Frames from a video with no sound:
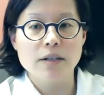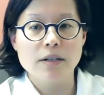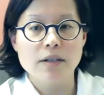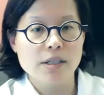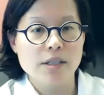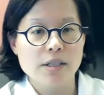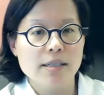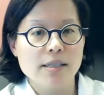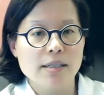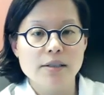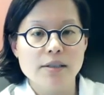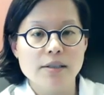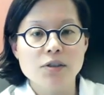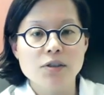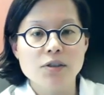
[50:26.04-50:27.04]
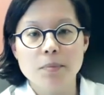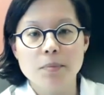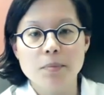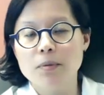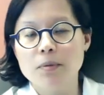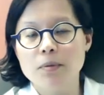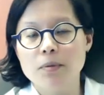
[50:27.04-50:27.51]
Society. So people
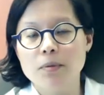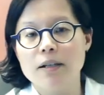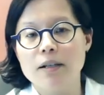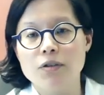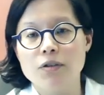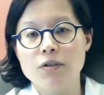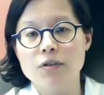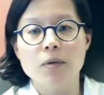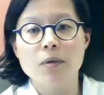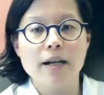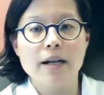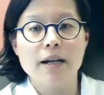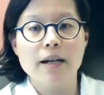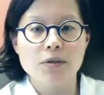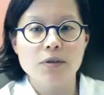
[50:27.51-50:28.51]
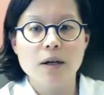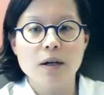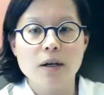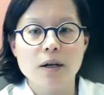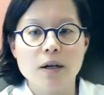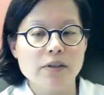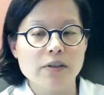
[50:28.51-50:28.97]
that do what I do are
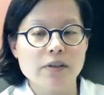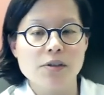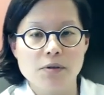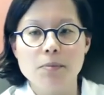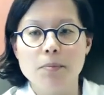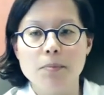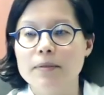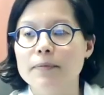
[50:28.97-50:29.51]
part of this group.